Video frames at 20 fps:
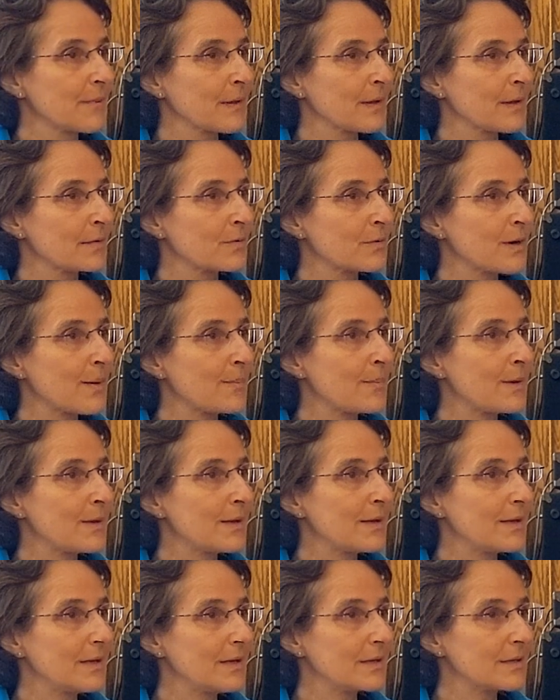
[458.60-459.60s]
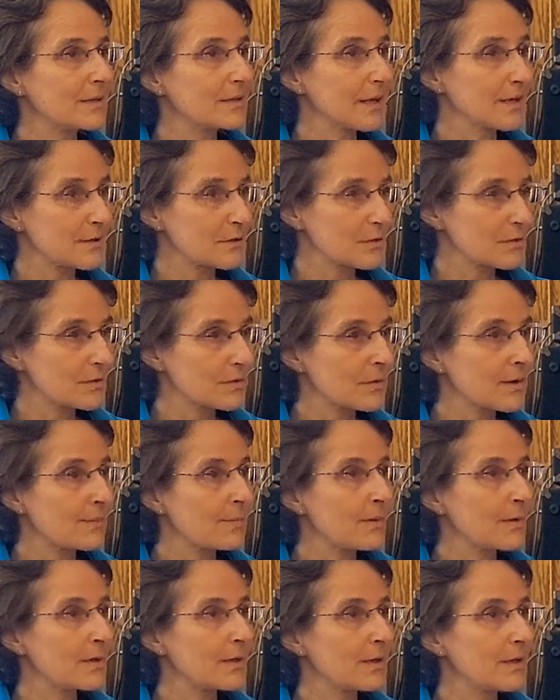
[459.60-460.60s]
remedies, natural
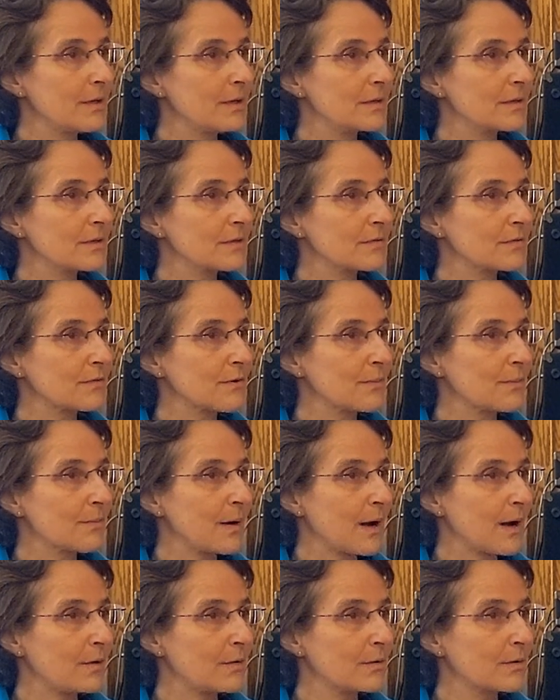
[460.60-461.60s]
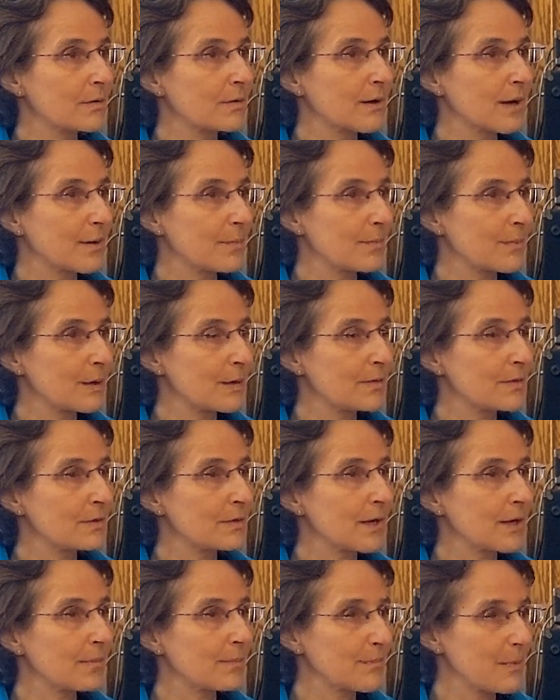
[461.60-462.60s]
remedies from our grandmother
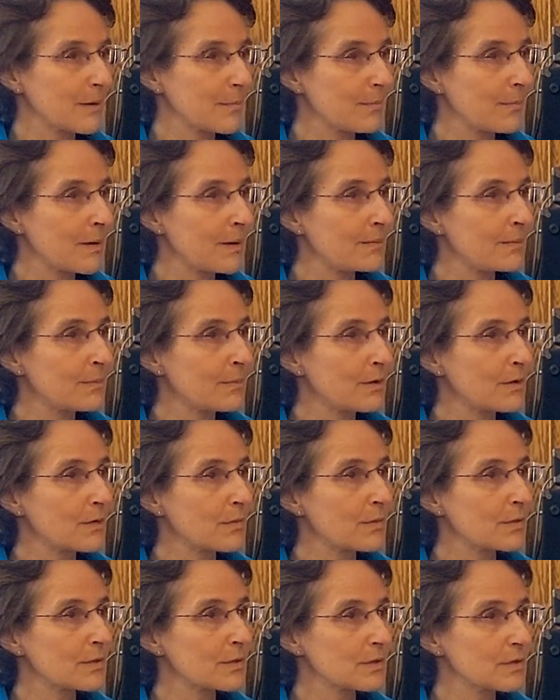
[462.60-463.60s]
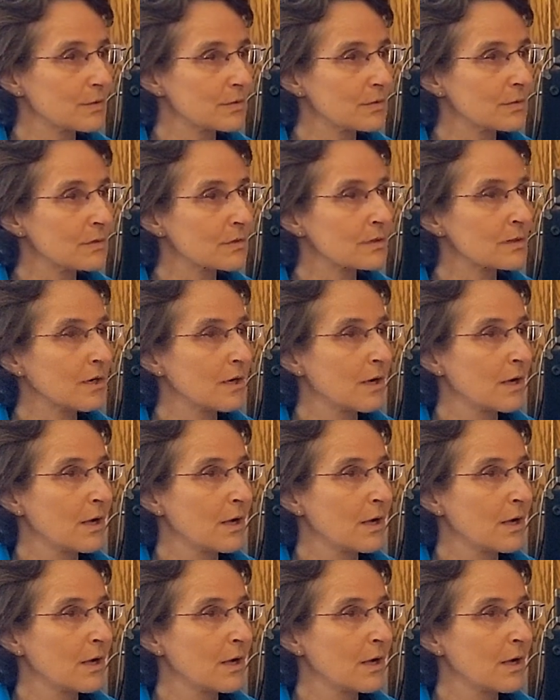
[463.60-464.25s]
that my mom always used.